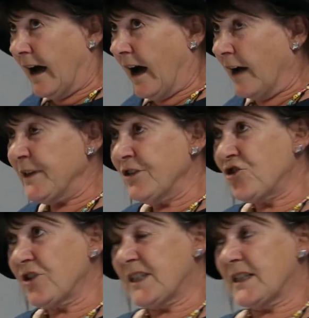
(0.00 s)
I'm
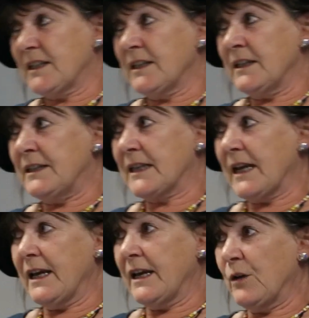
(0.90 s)
interested
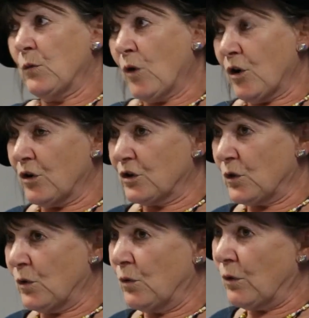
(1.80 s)
in
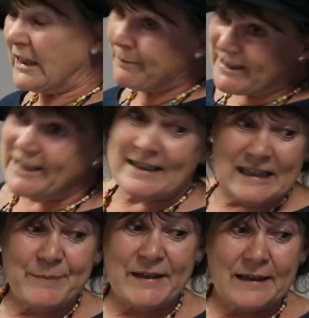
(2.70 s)
and
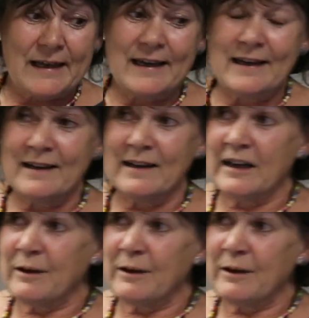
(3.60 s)
particularly being here